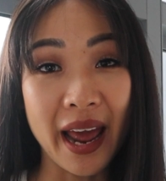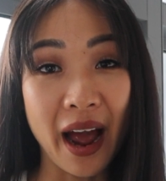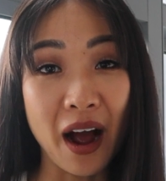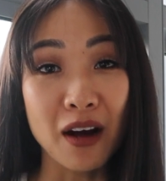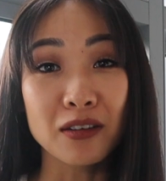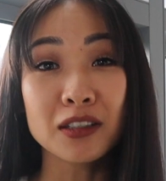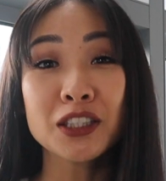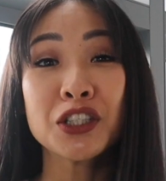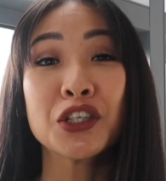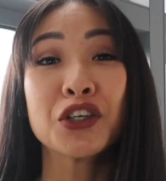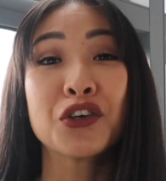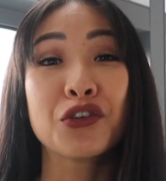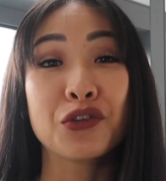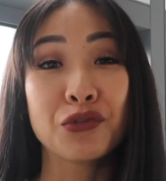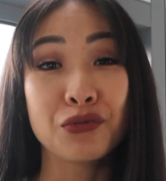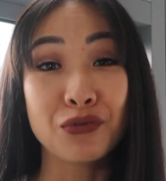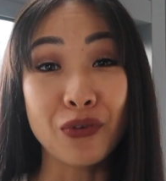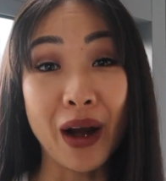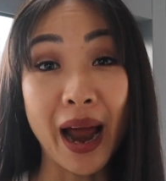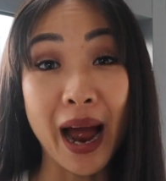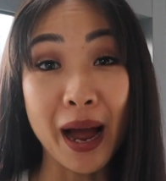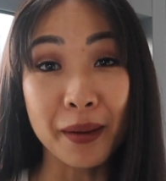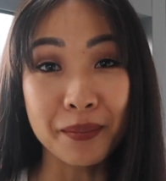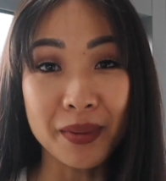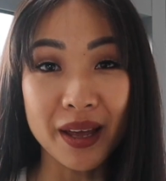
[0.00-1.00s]
now to
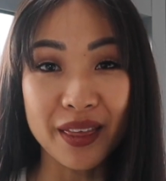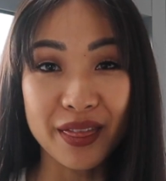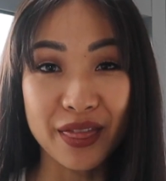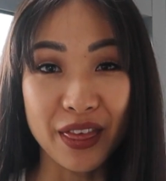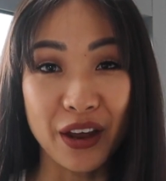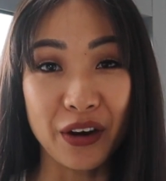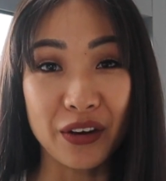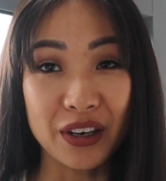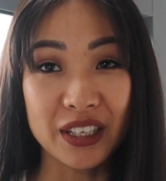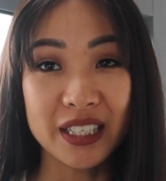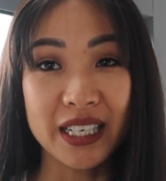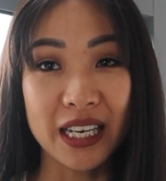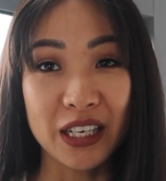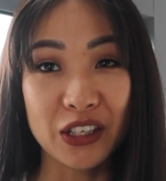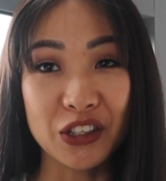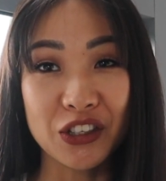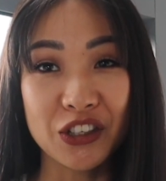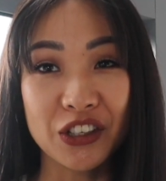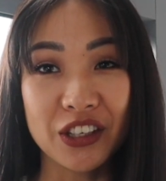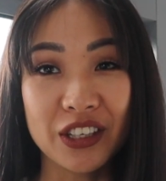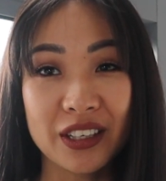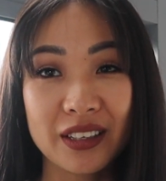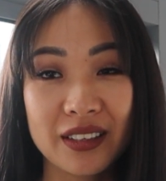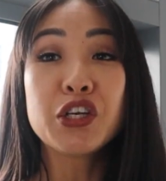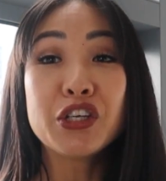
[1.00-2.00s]
grab their
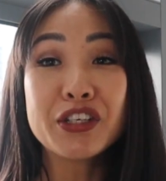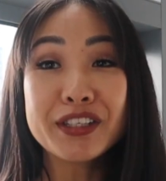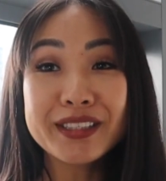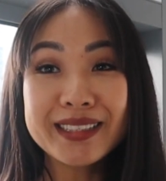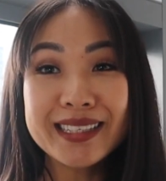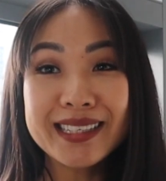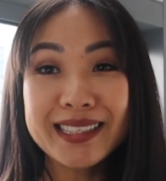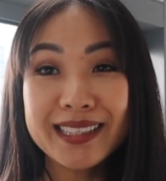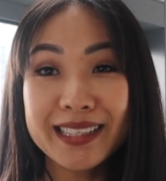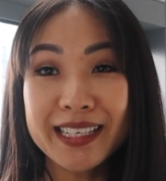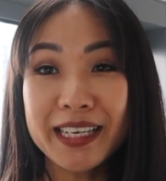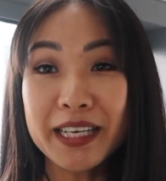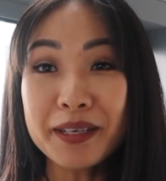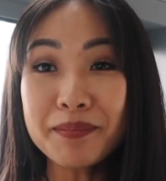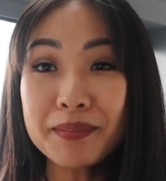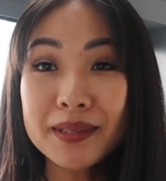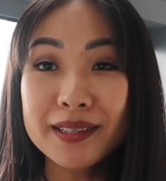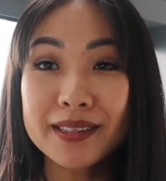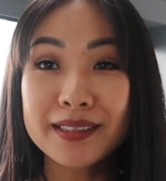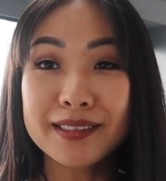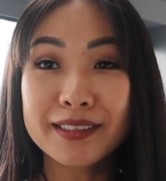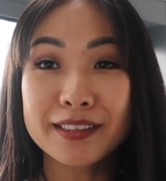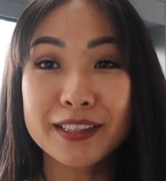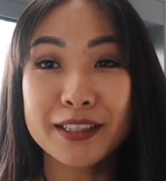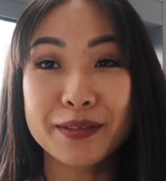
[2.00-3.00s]
attention. Use these
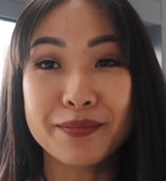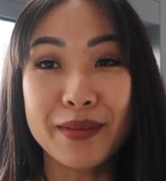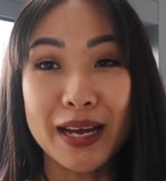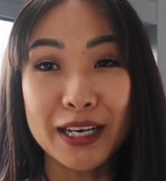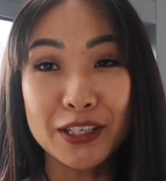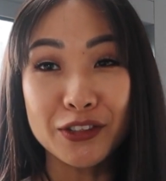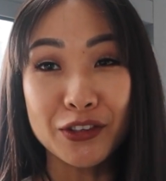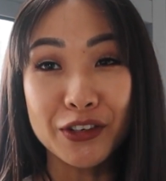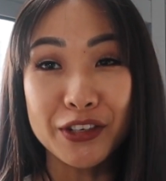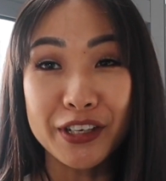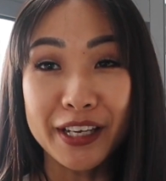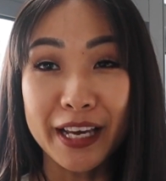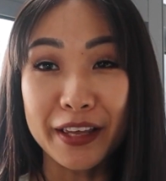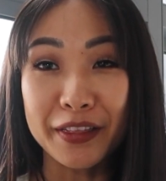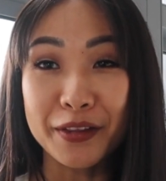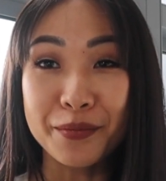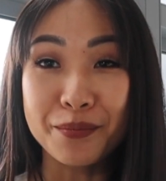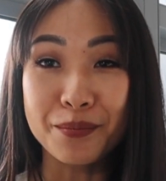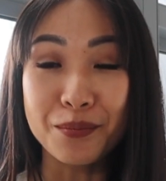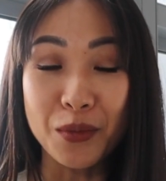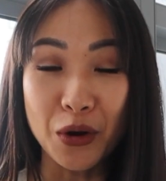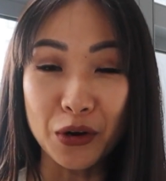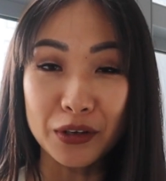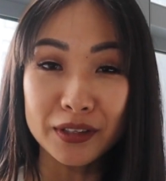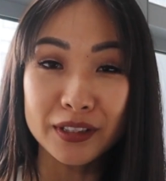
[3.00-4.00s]
tips to make sure you get the
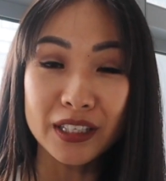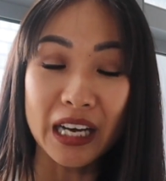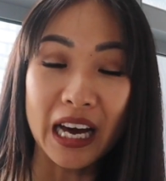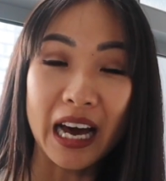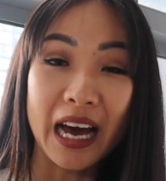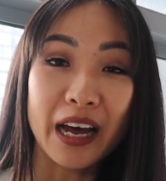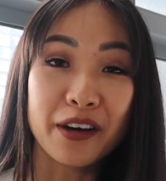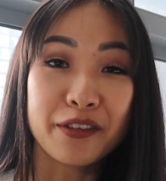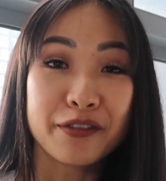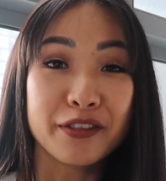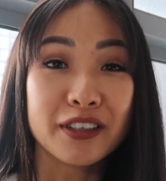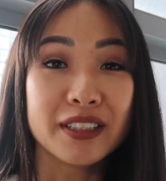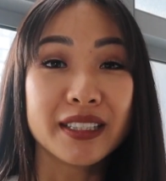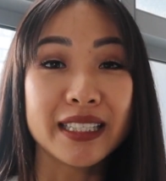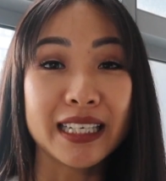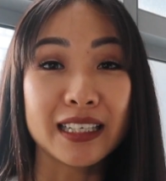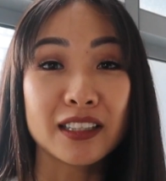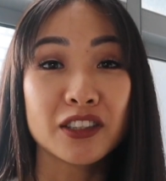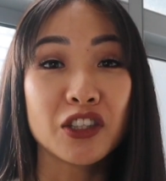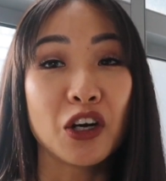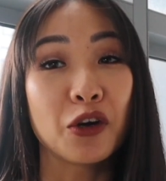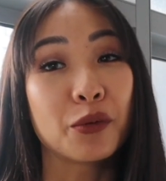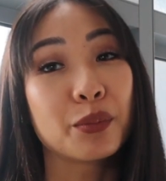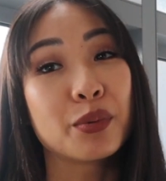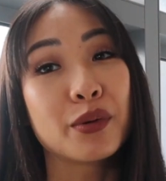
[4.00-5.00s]
most out of your
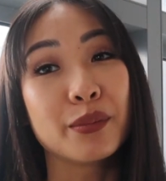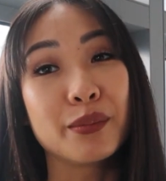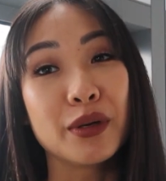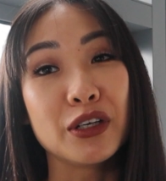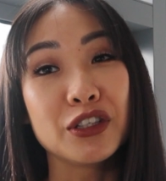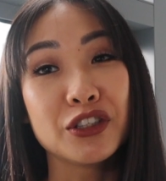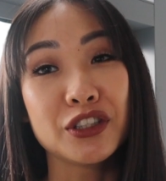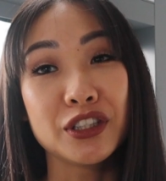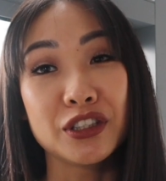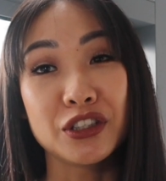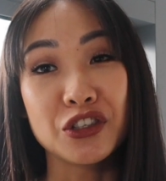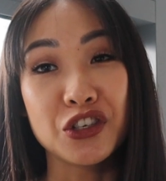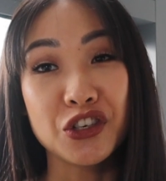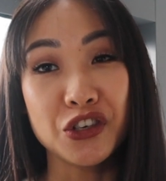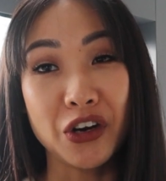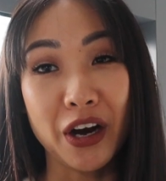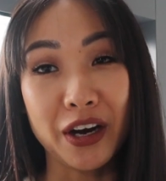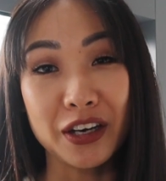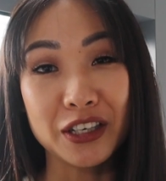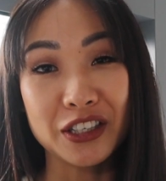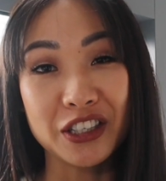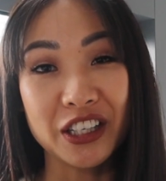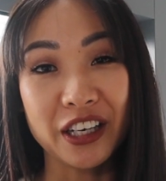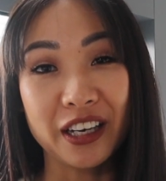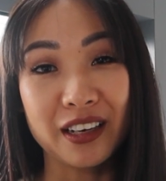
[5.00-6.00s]
TikTok promotion
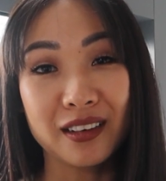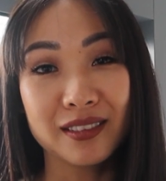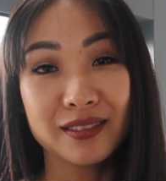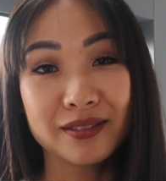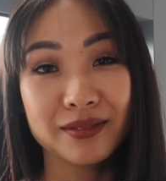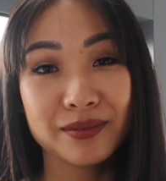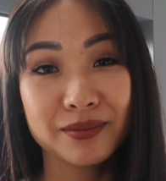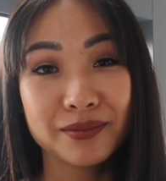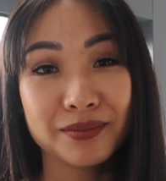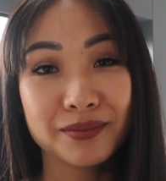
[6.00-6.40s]
strategy.